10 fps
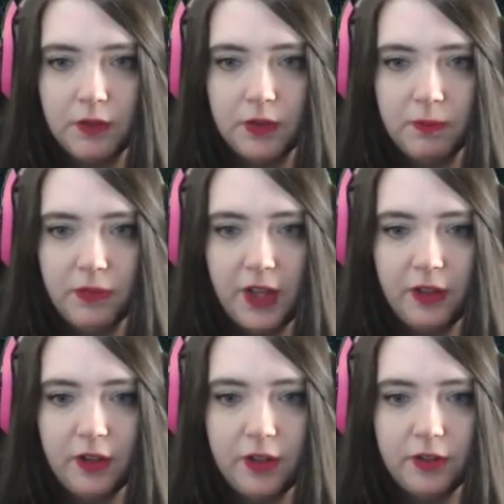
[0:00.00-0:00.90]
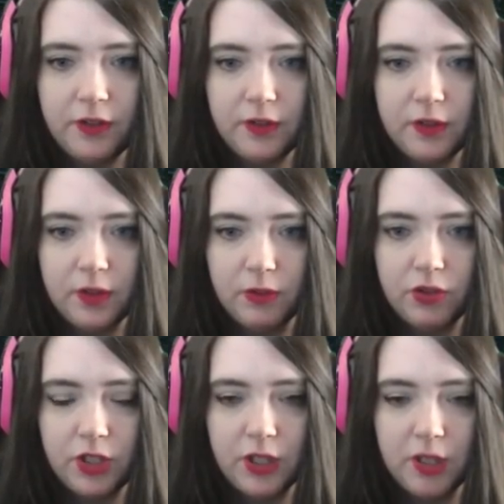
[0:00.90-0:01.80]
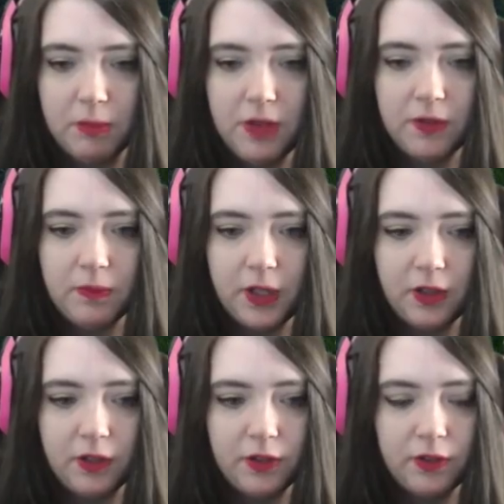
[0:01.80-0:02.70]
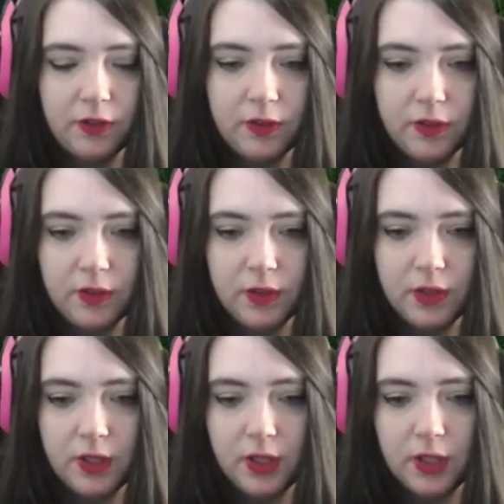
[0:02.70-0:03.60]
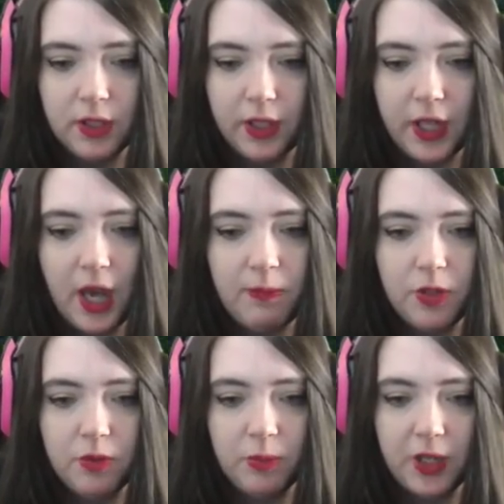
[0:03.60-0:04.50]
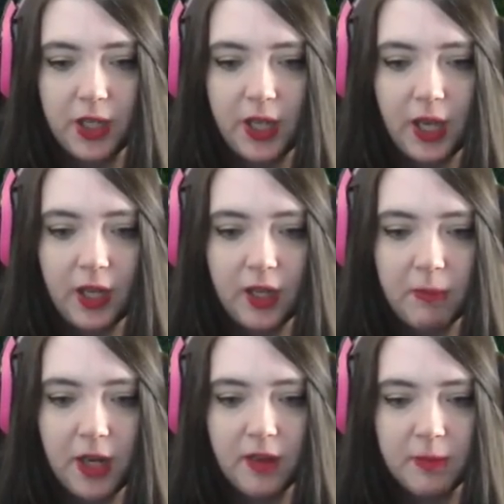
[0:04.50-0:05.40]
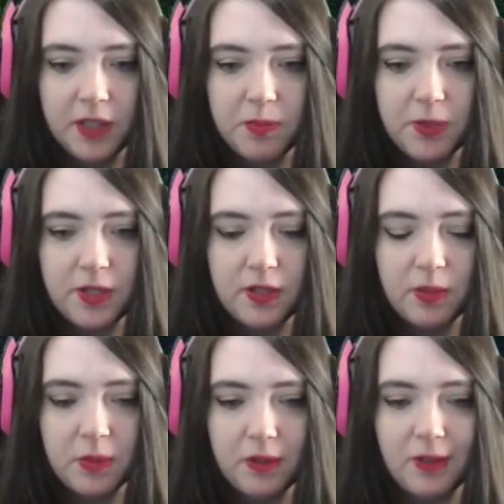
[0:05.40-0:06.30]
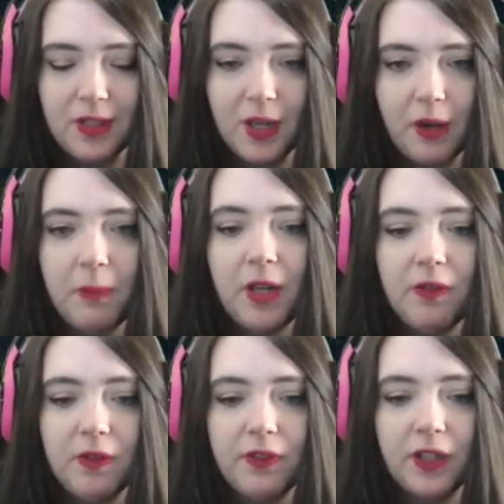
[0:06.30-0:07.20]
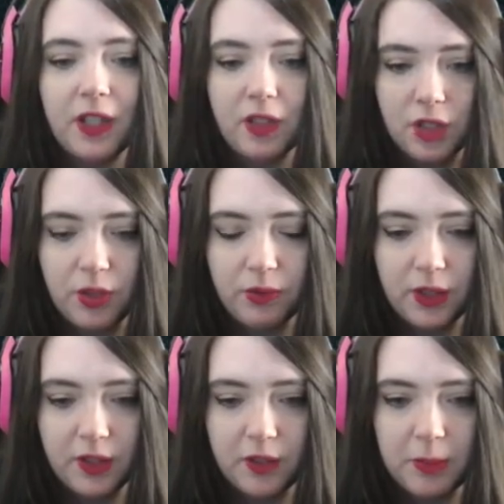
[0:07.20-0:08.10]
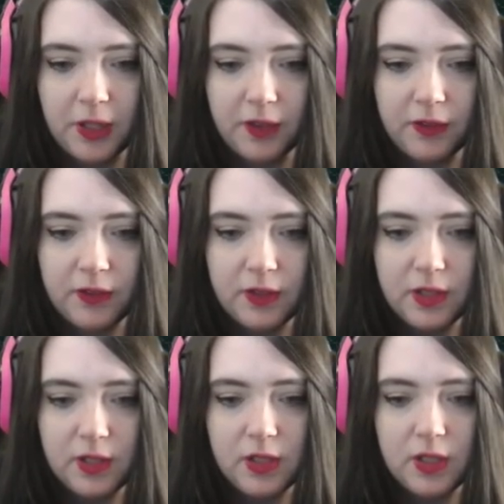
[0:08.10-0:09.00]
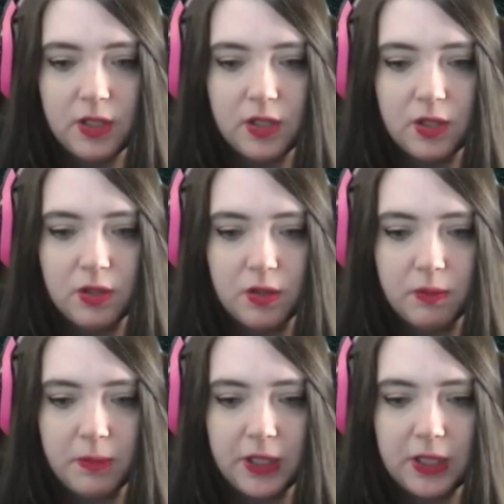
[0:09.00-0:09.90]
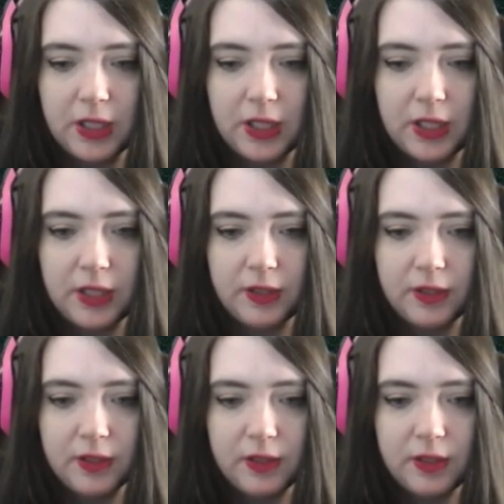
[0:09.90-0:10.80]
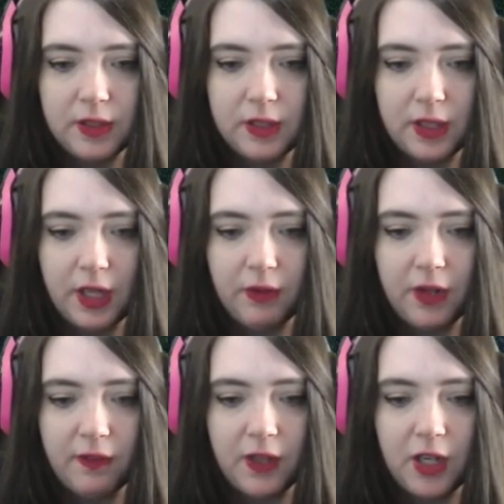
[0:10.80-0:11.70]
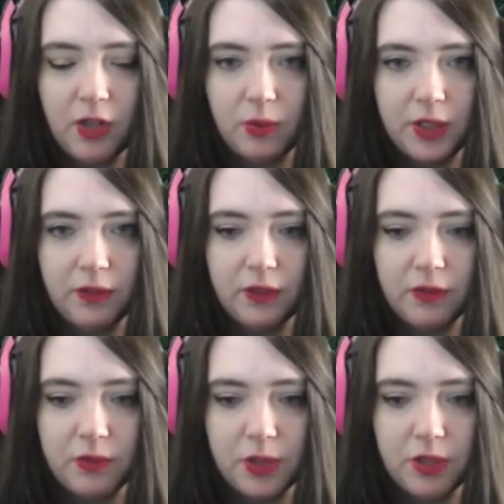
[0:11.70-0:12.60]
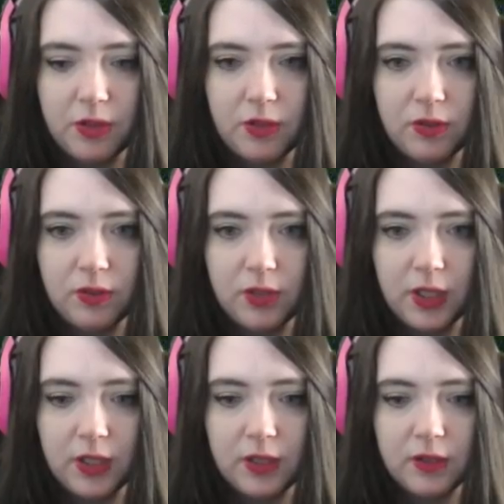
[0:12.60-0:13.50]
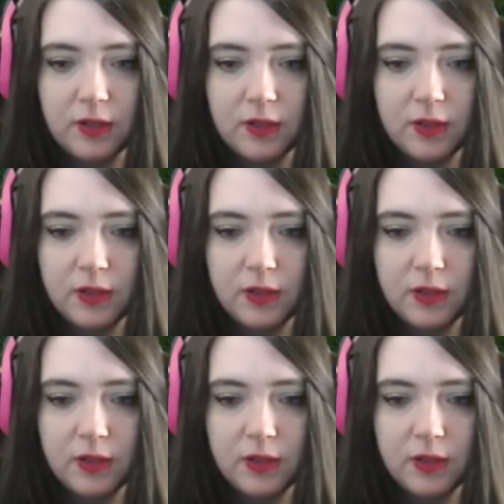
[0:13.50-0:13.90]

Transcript: Give me some feathers. Oh shit, give me some feathers. Like, I'm doing what I can. Am I the best priest in the world? No, I'm not even fucking close. Like, let's be honest. Oh my god. I don't have any cooldowns left for you, dude. Like,